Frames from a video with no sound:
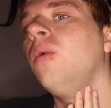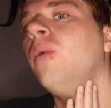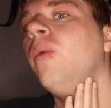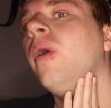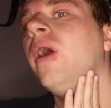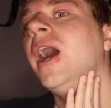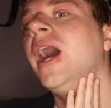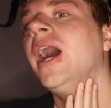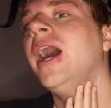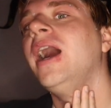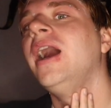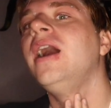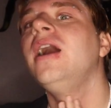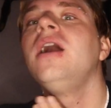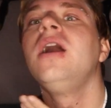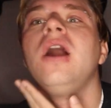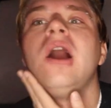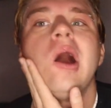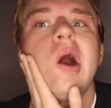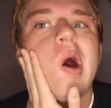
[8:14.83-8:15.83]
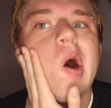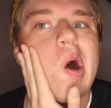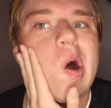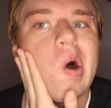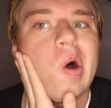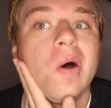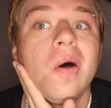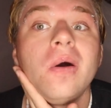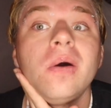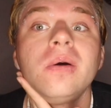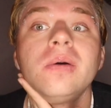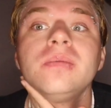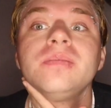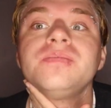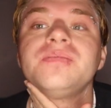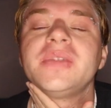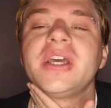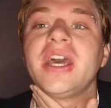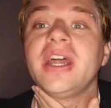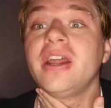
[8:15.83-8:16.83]
Wow,
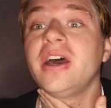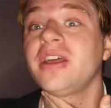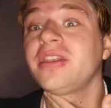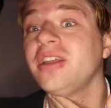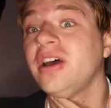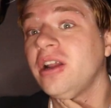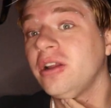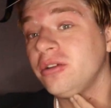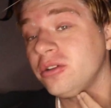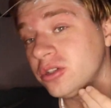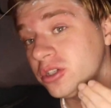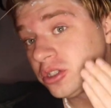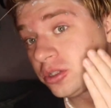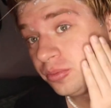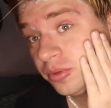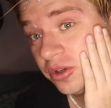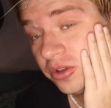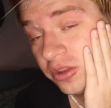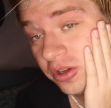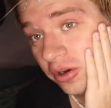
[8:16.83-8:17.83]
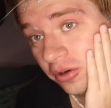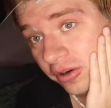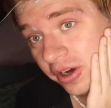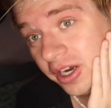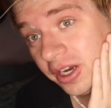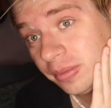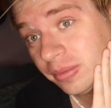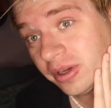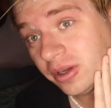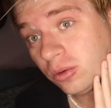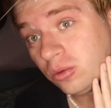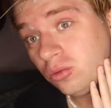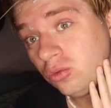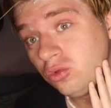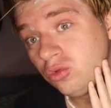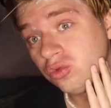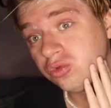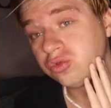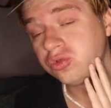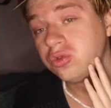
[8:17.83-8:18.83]
and I thought it was smooth already, but
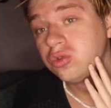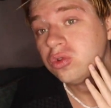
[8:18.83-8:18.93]
oof.